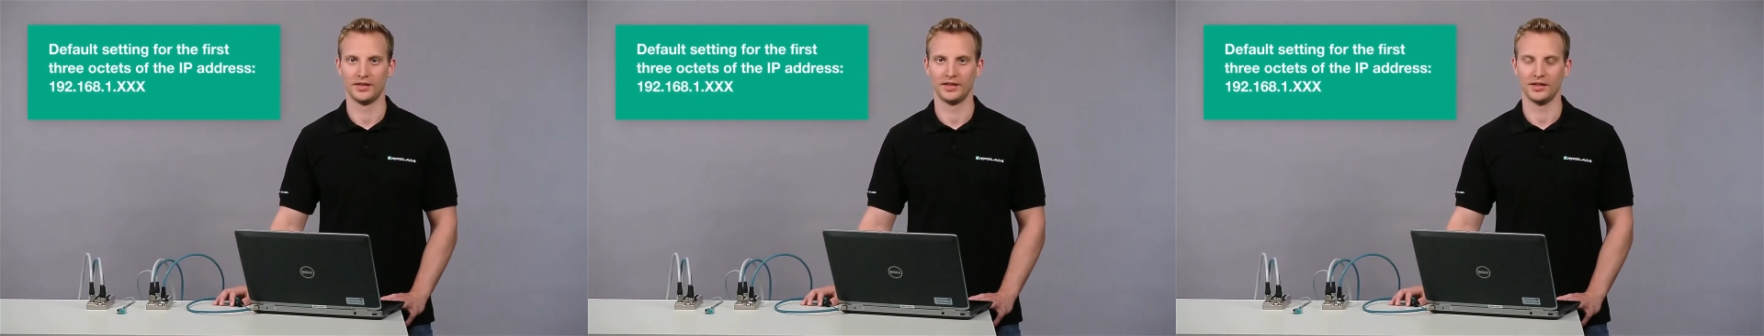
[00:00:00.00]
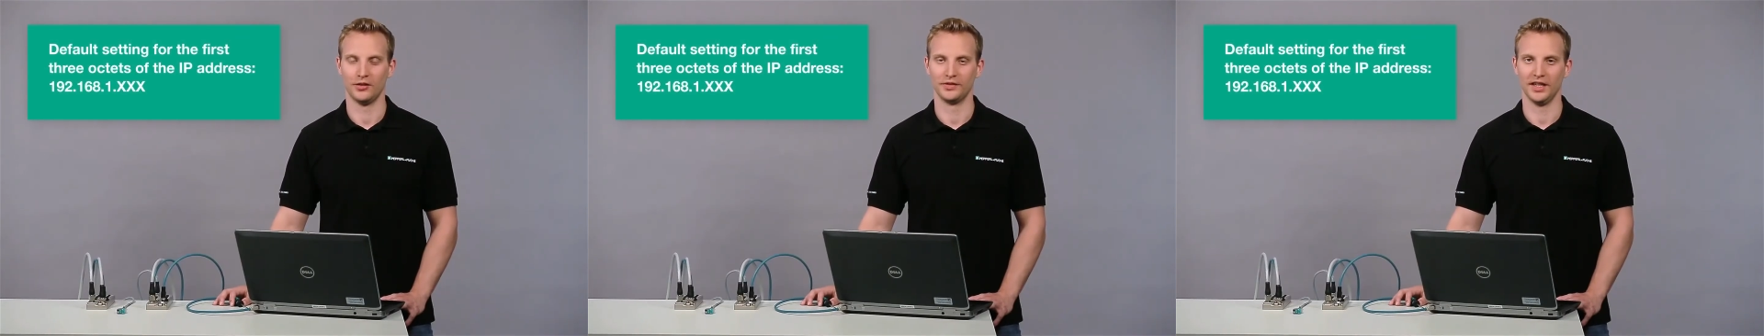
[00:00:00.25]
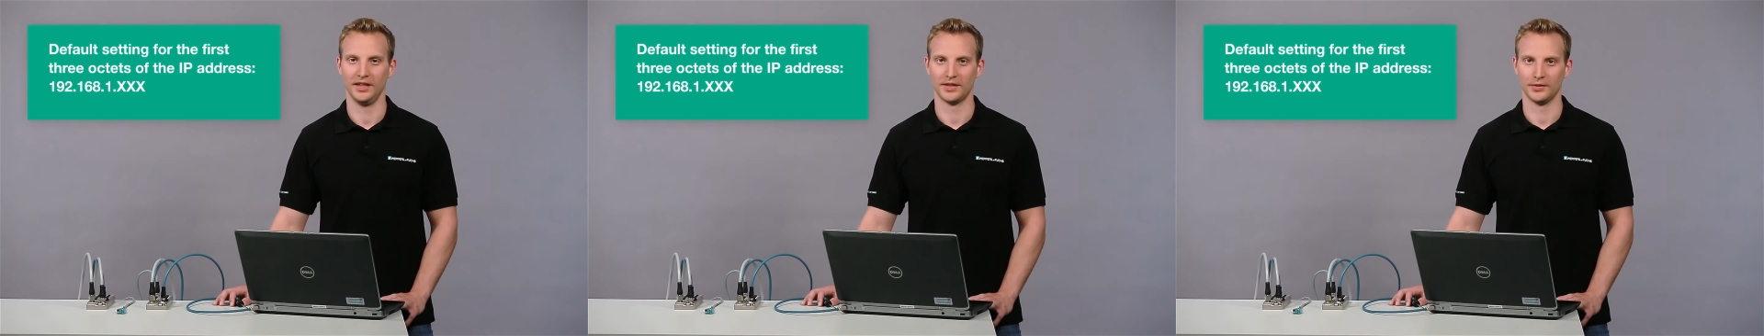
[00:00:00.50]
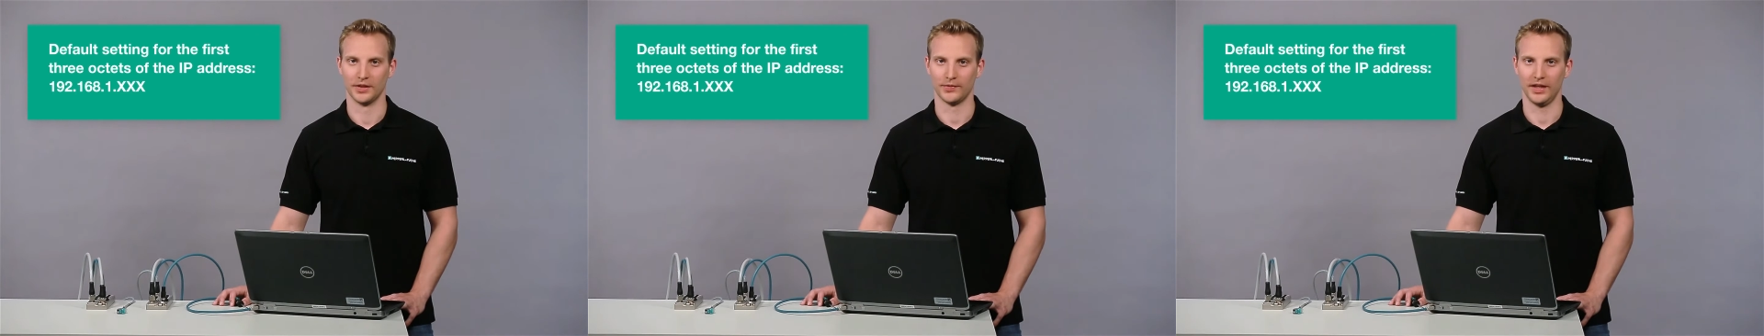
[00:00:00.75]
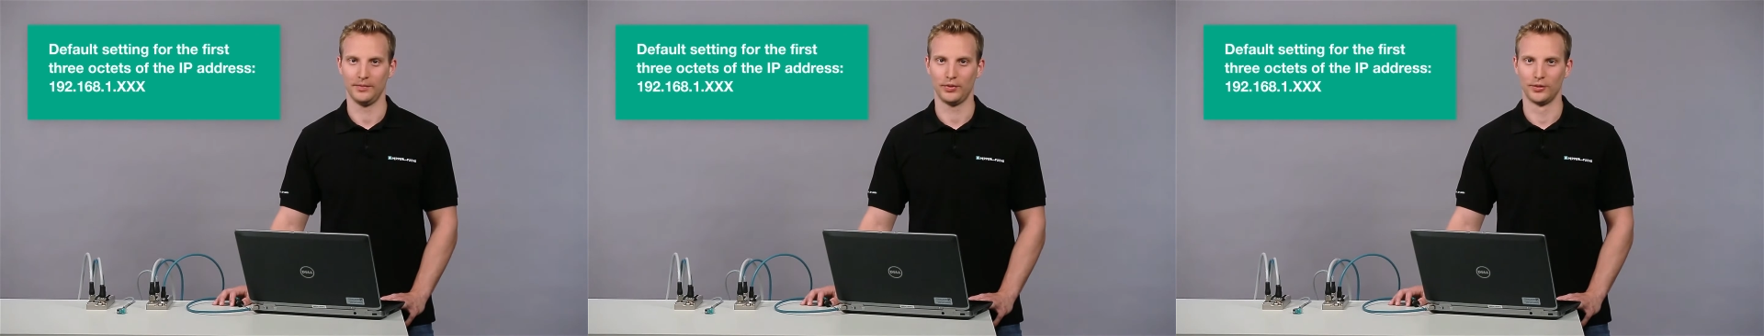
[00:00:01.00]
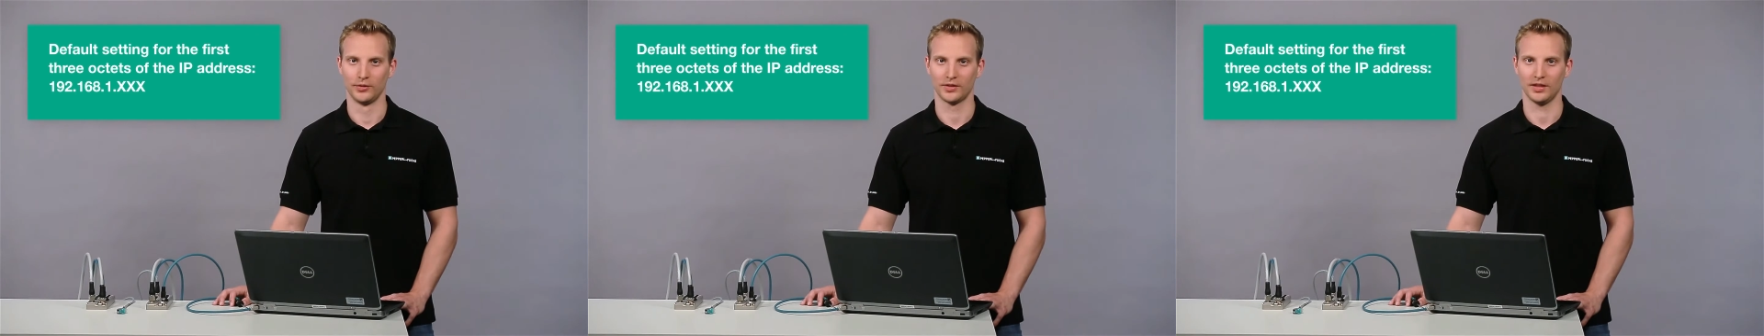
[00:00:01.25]
address are set to
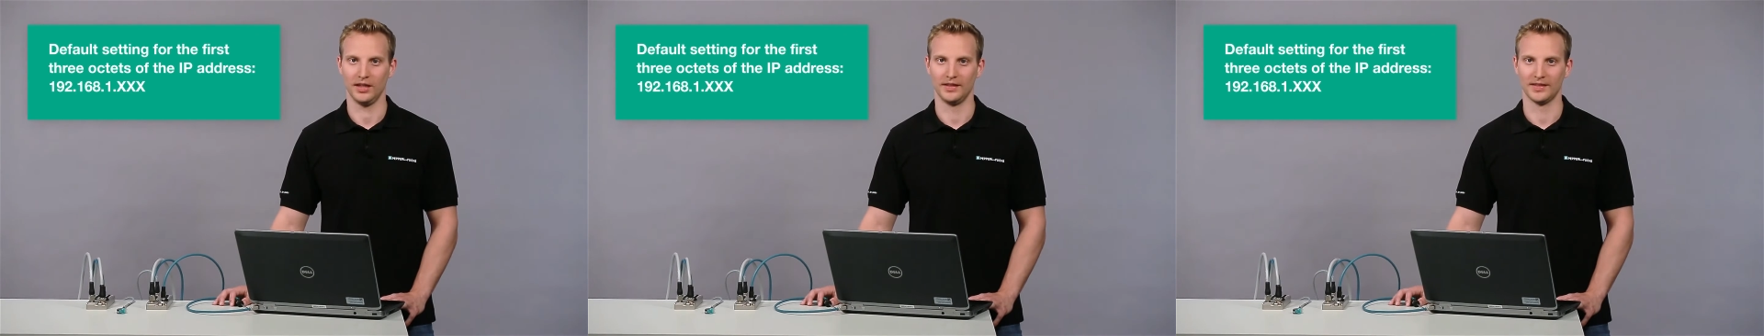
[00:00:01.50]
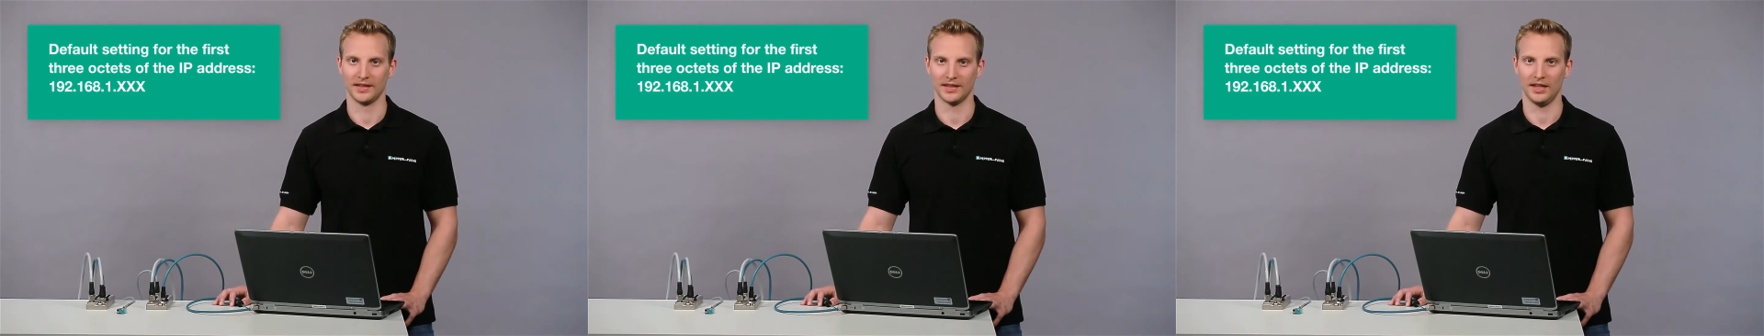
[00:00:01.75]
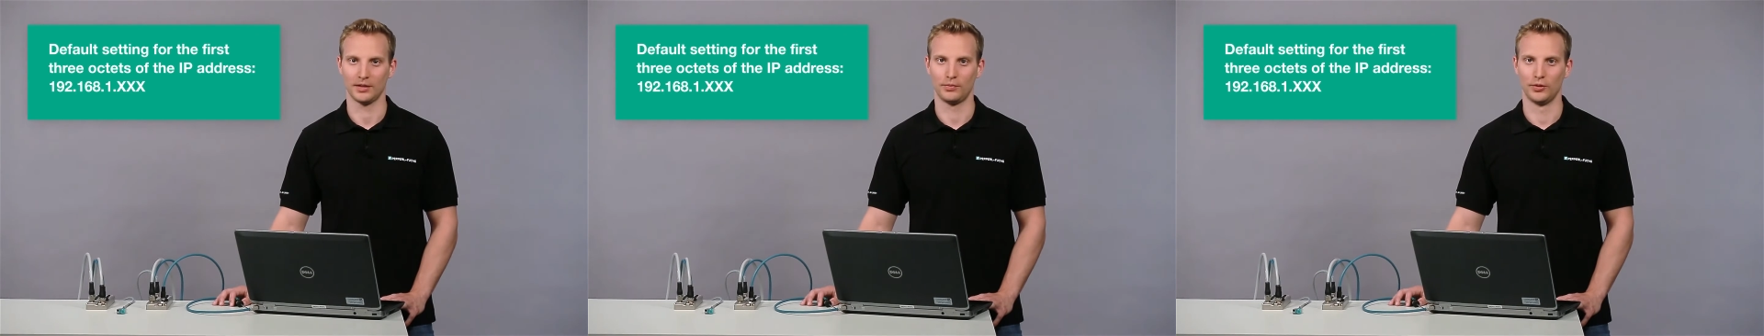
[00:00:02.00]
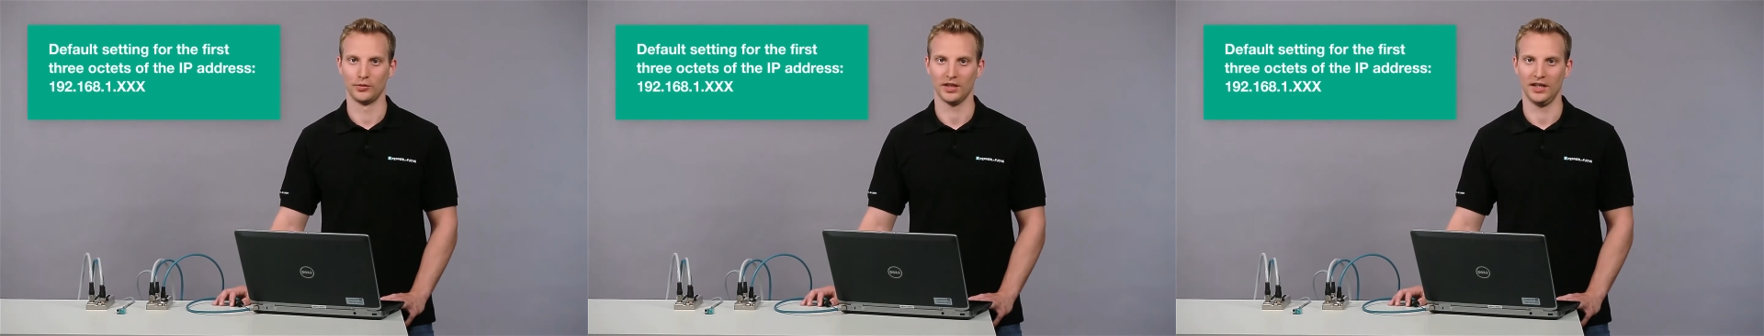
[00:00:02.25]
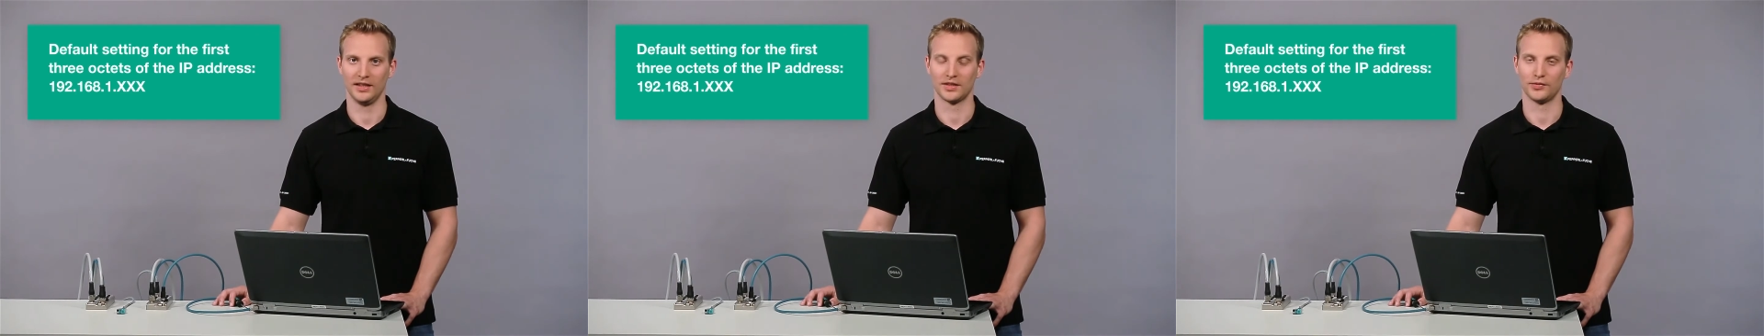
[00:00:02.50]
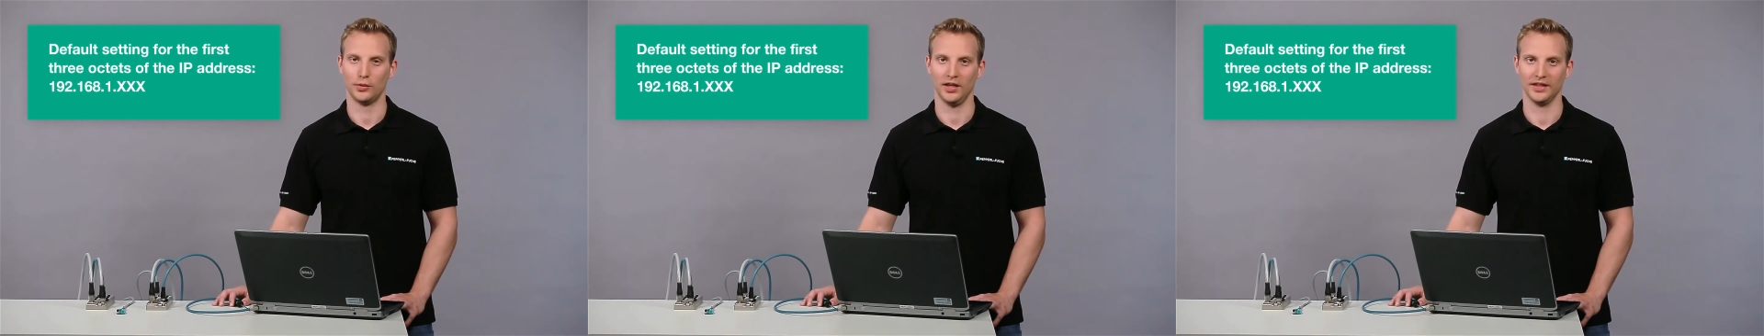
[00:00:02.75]

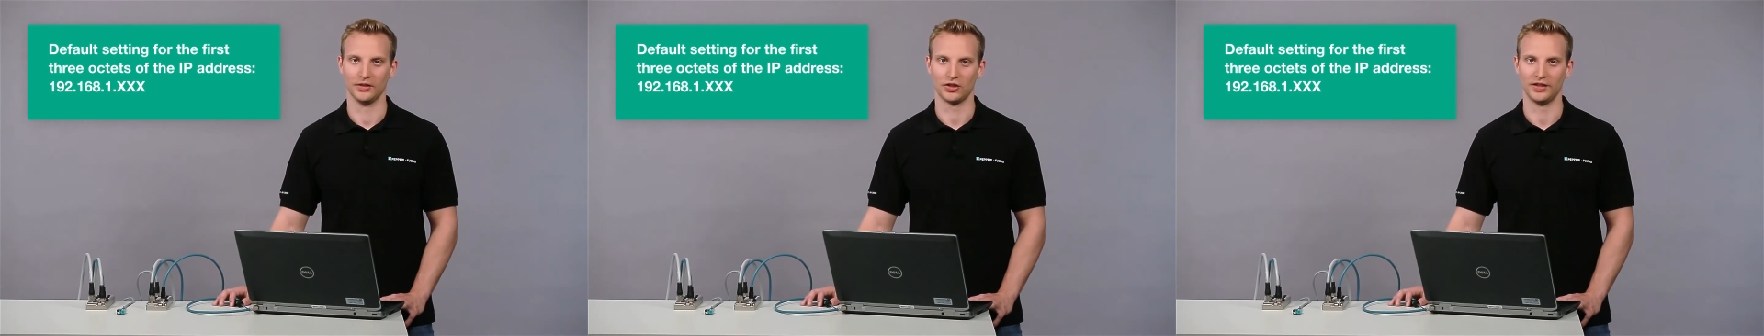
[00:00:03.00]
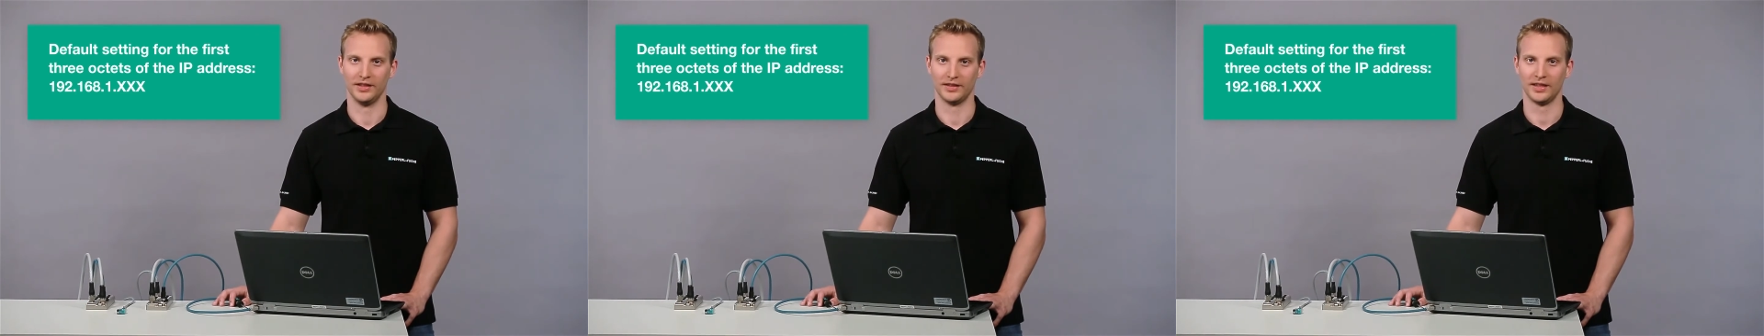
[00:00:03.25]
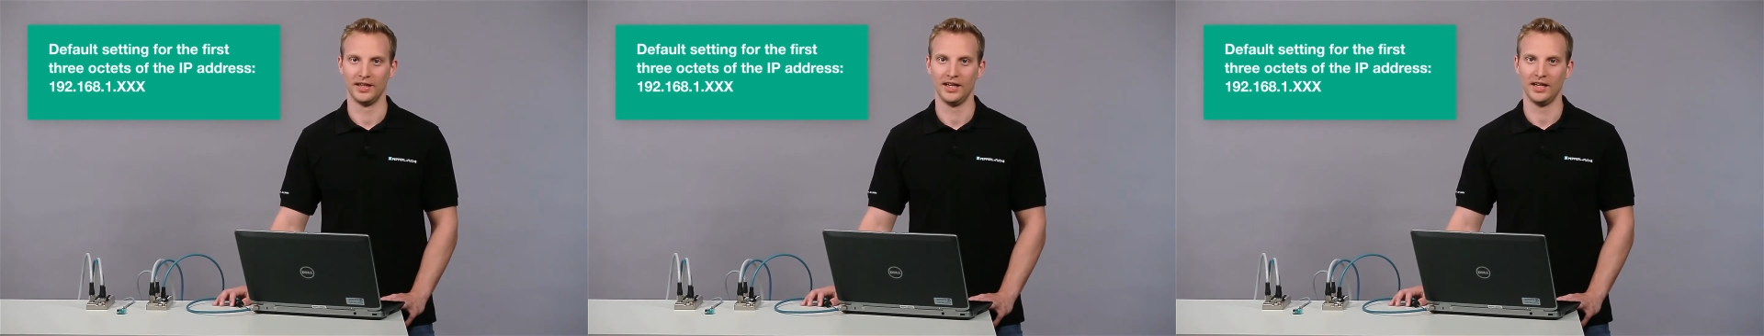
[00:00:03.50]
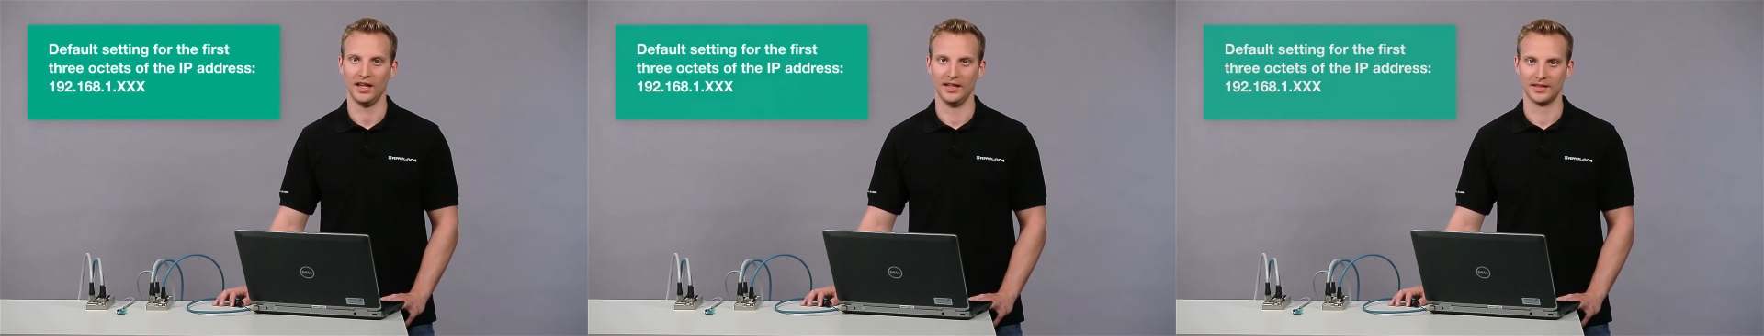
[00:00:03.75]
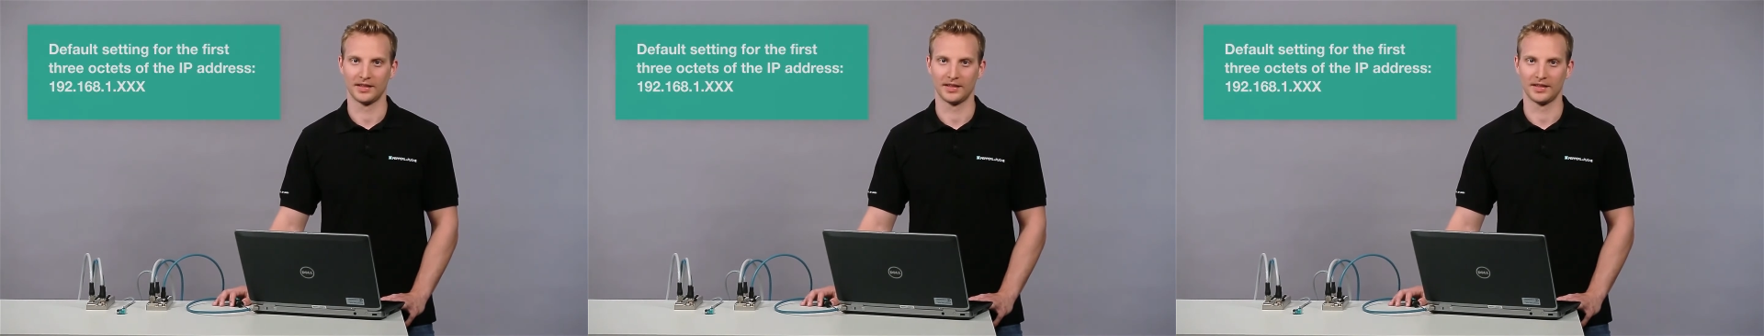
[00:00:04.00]
192.168.1 by default.